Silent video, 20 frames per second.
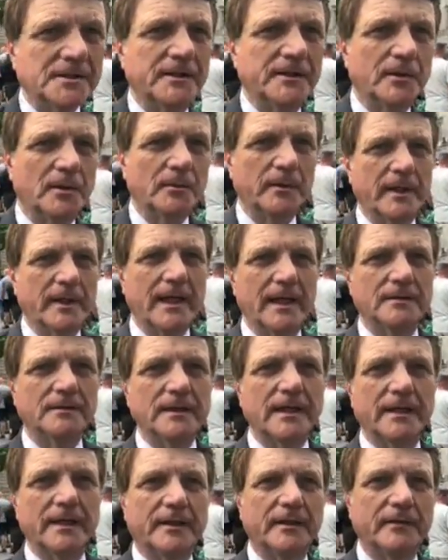thought the Count
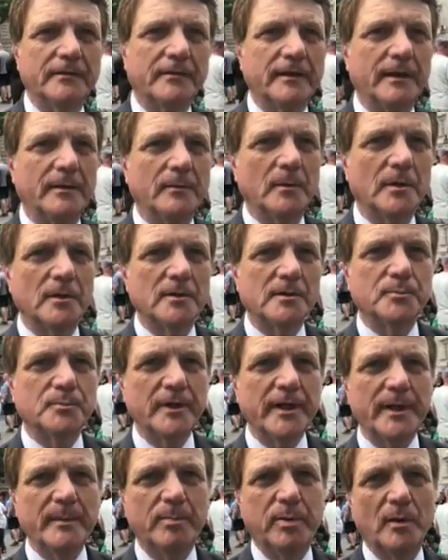Dankula thing was
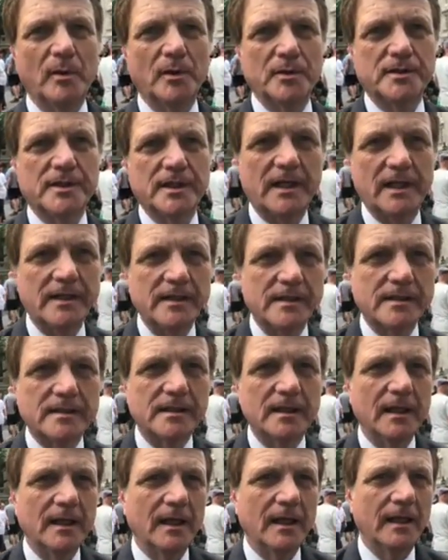pretty poor taste.
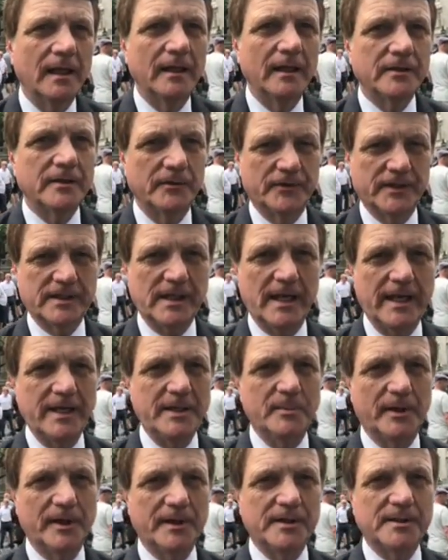For
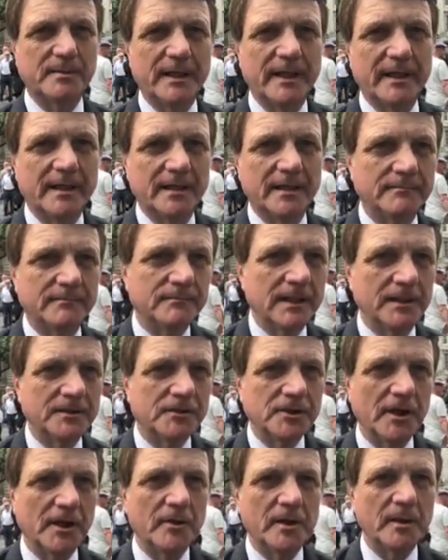anybody to make a
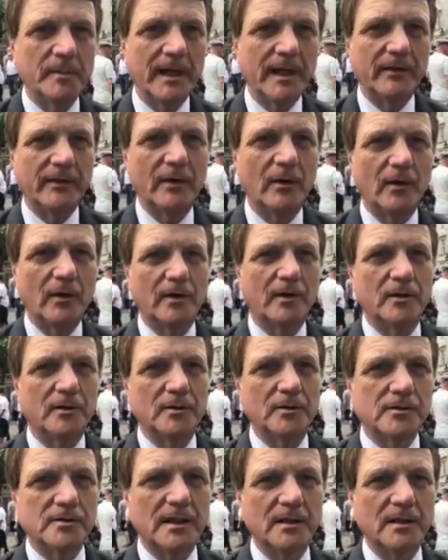joke about the Holocaust, I